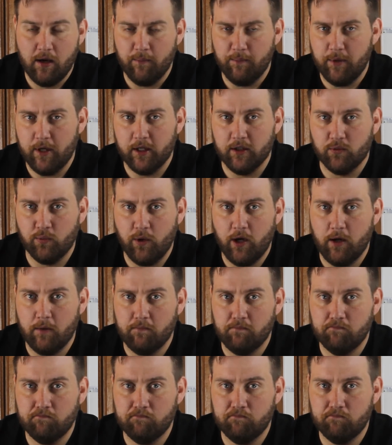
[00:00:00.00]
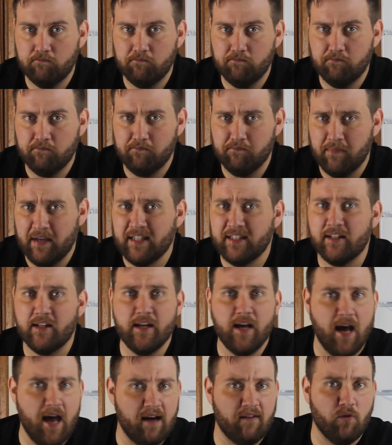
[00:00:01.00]
Because, well,
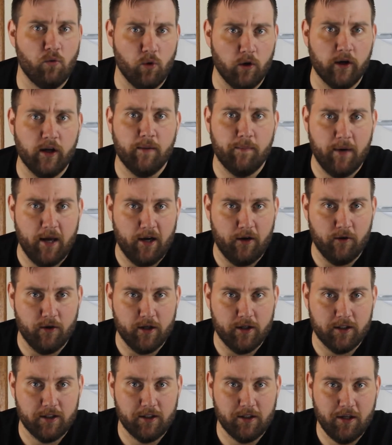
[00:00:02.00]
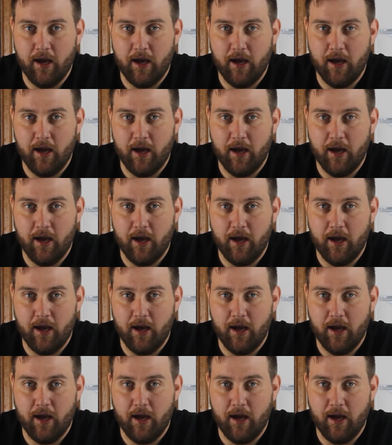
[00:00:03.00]
basically I have a working pancreas.